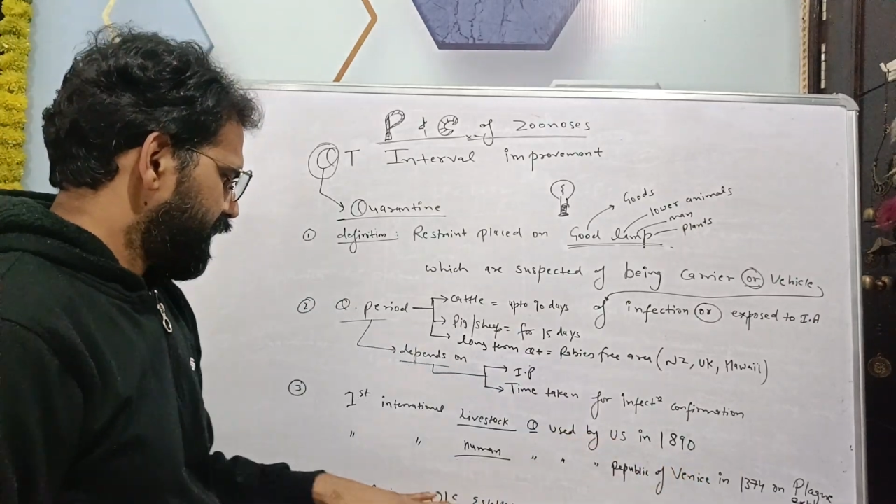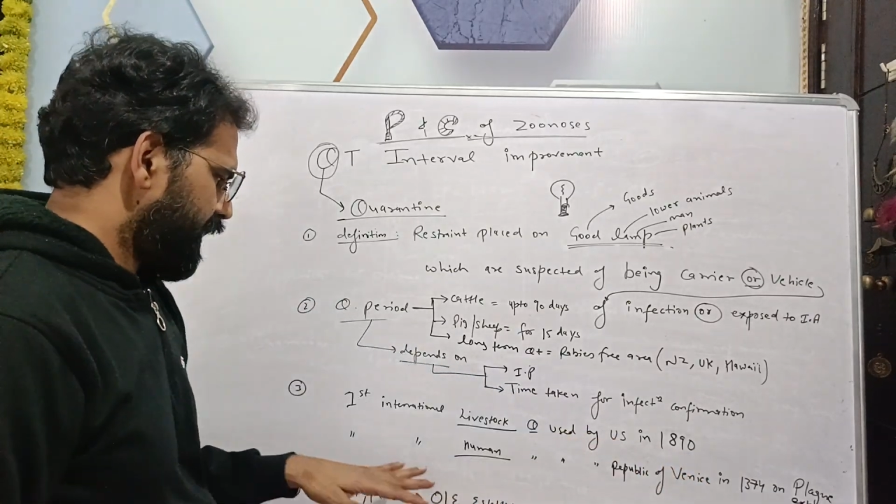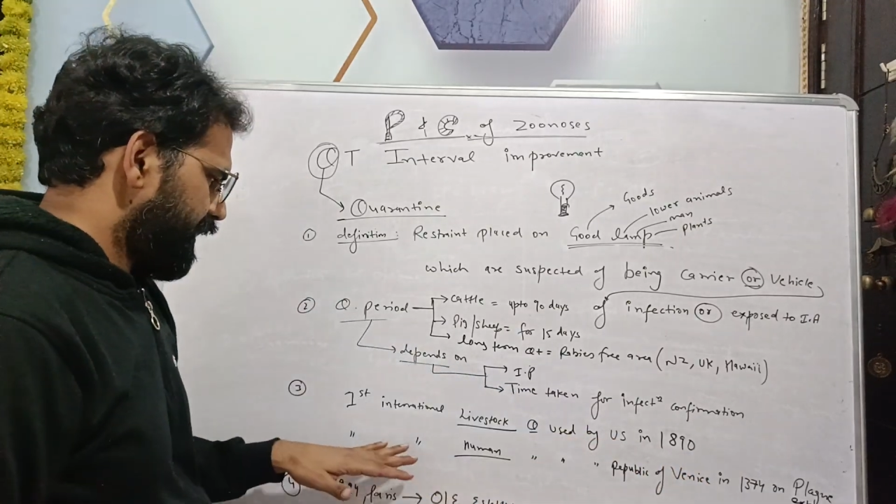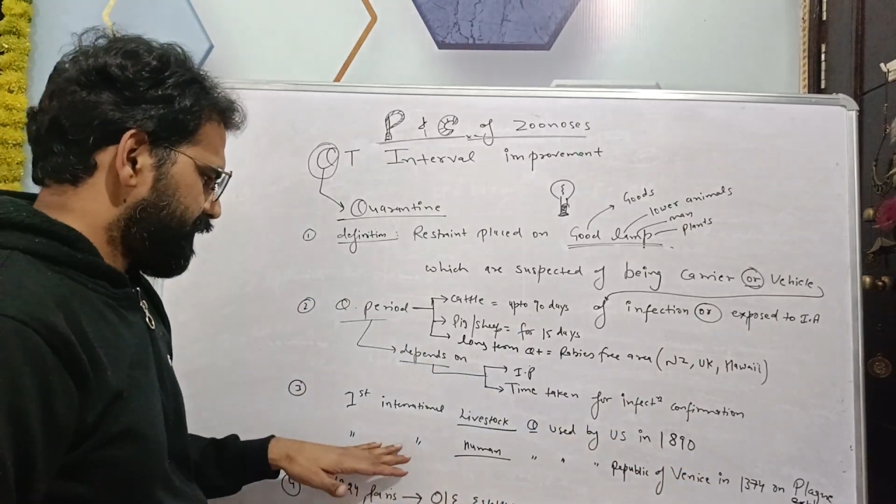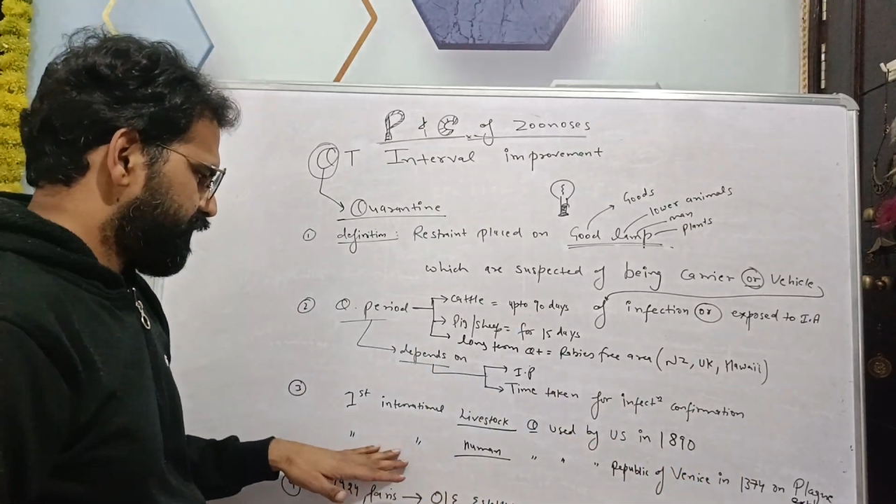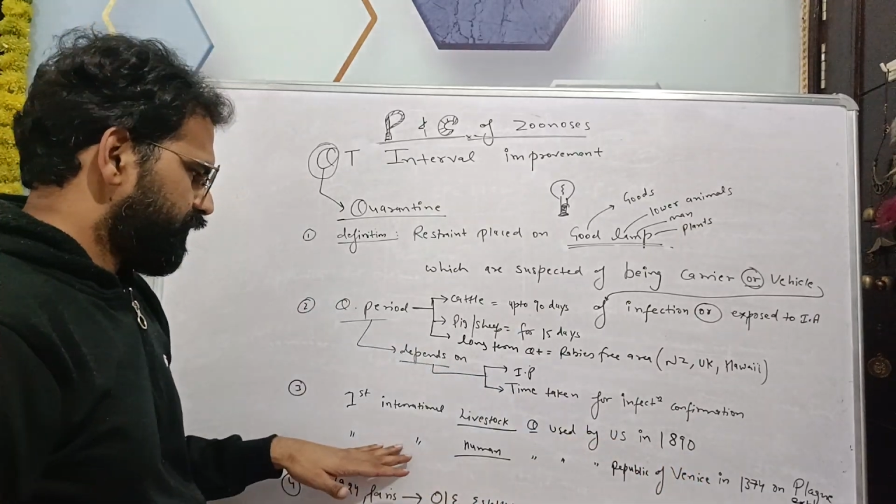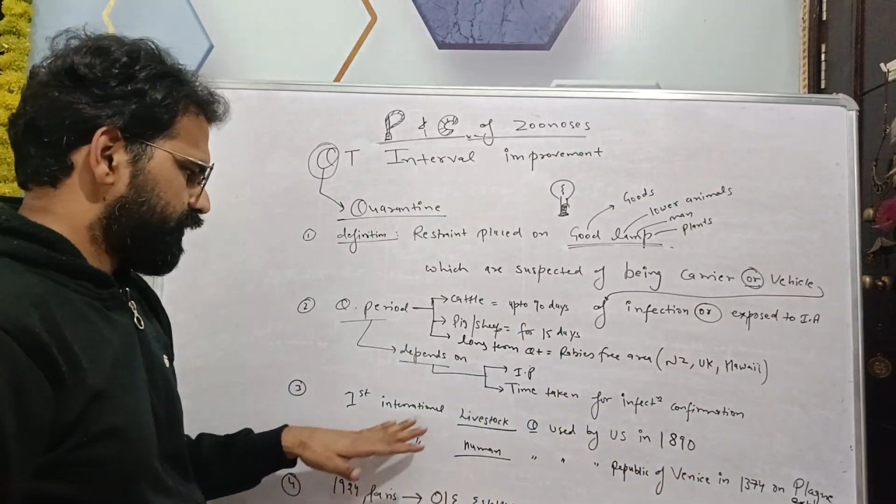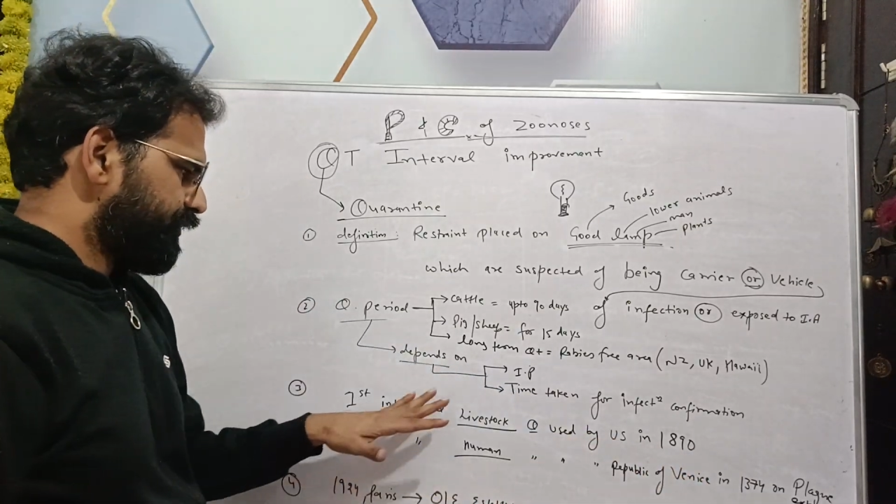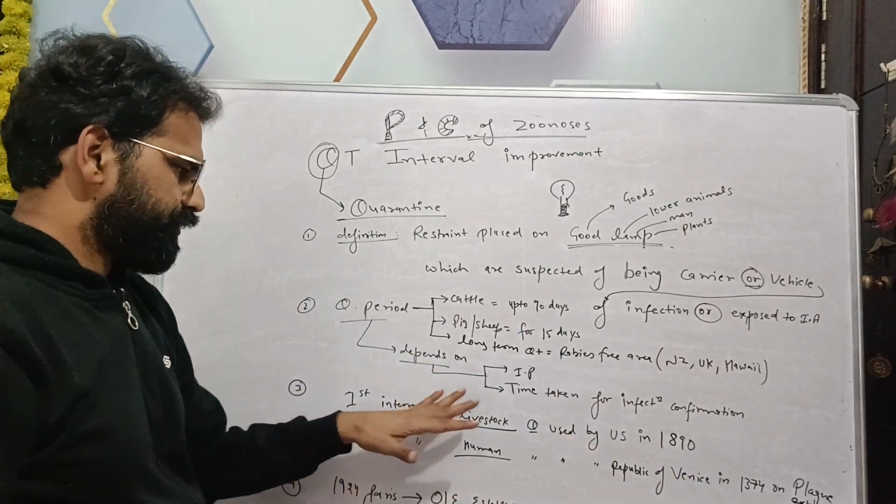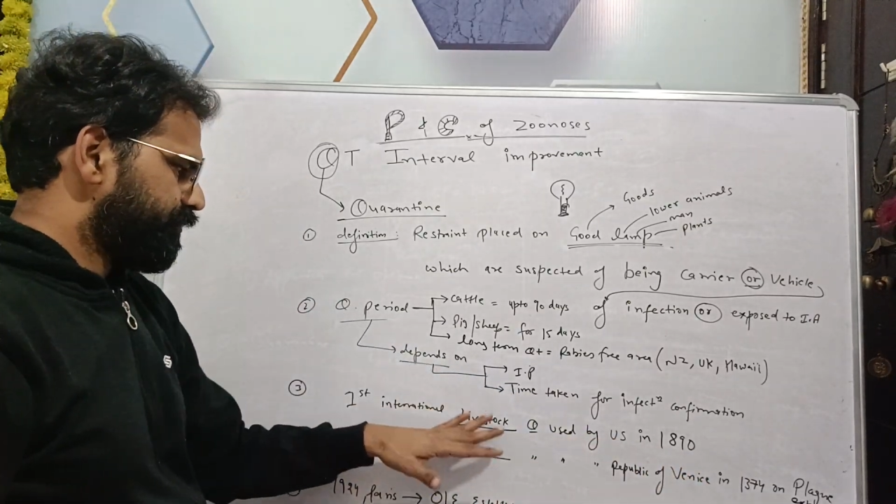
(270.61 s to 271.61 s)
and for
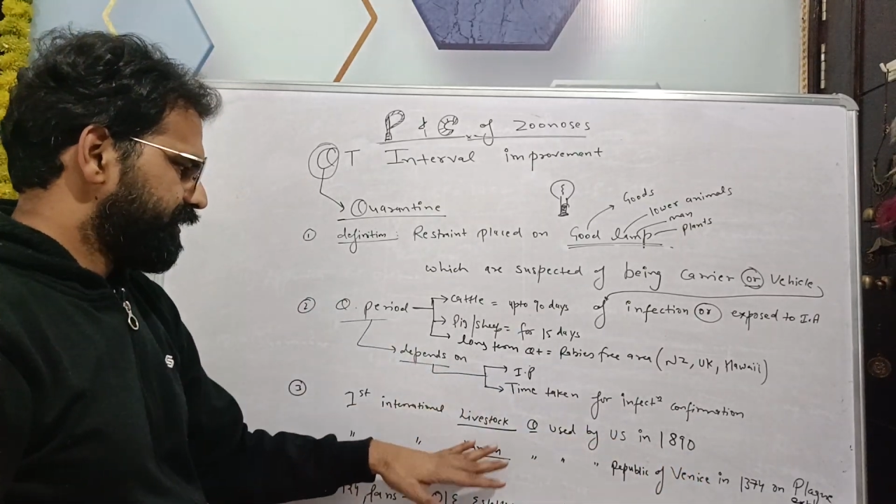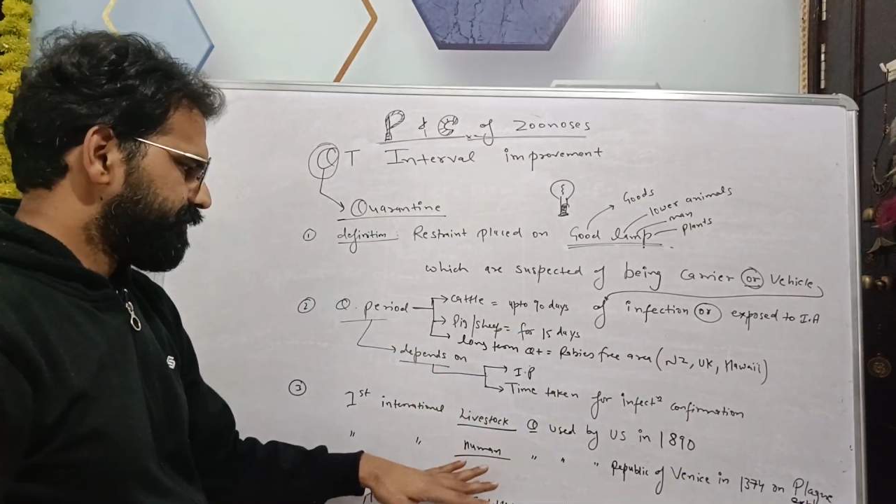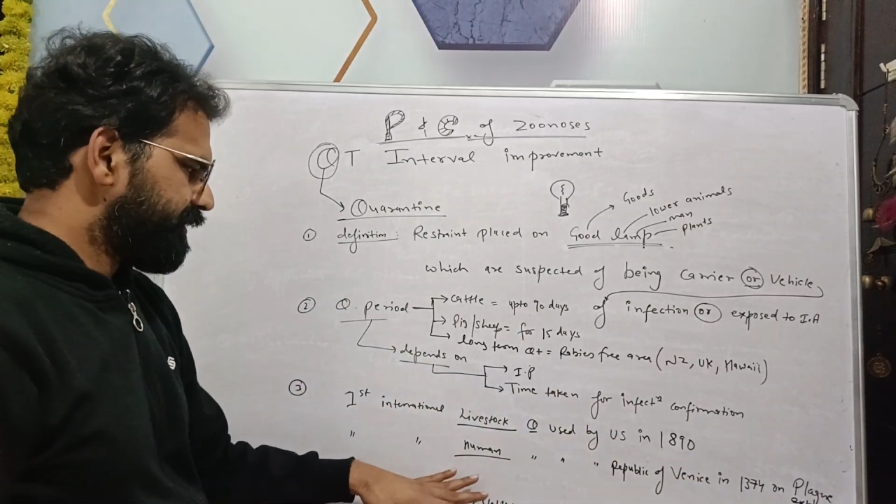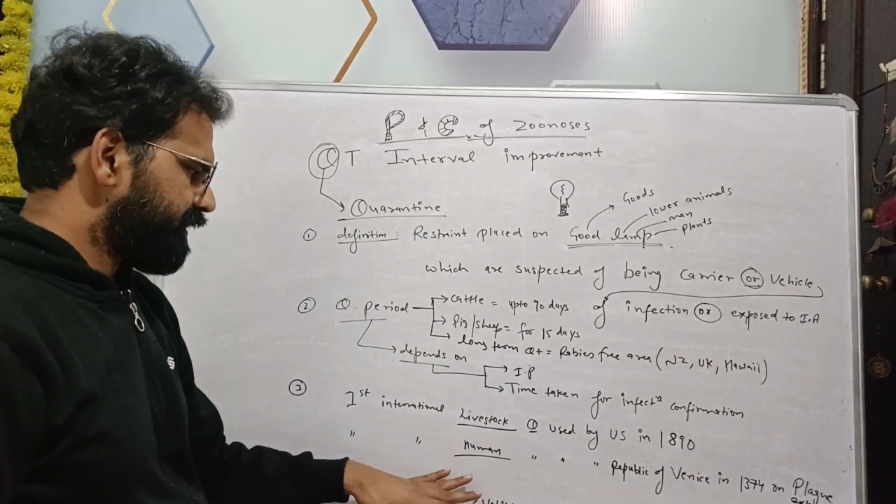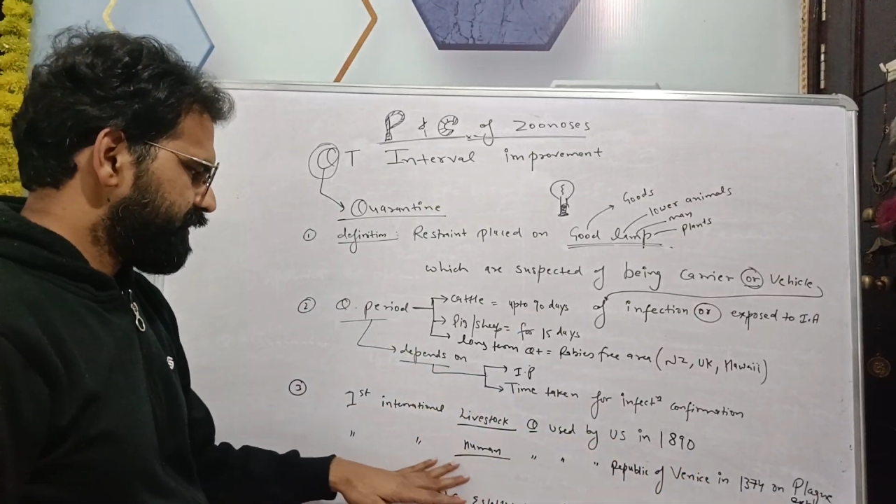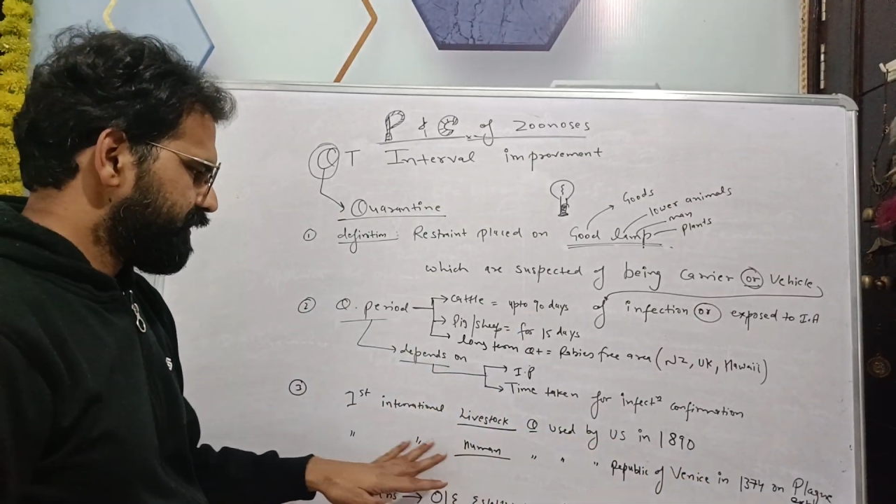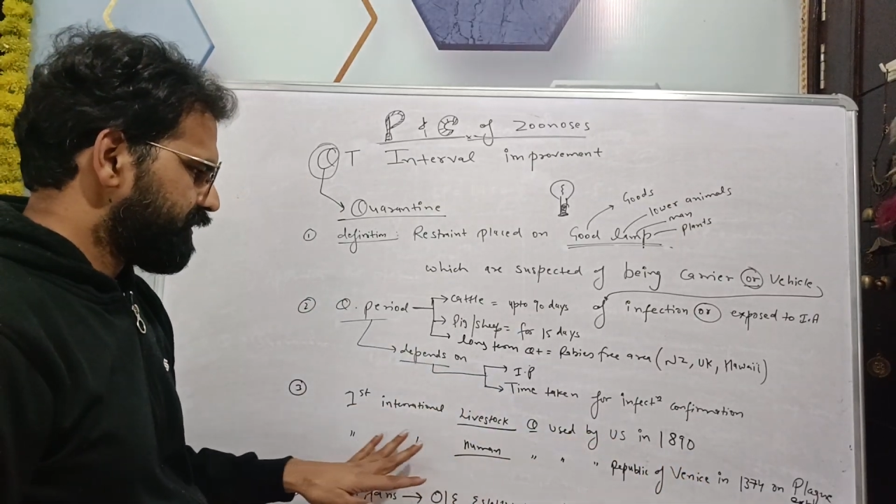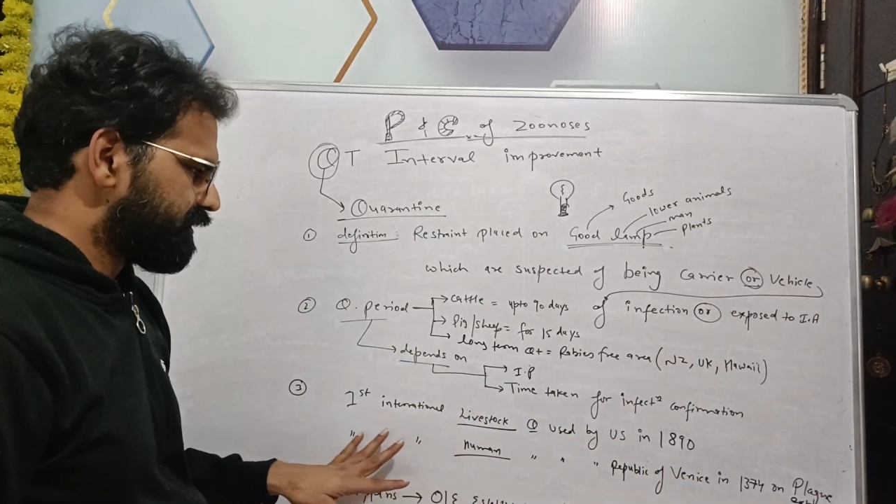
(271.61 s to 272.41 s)
human being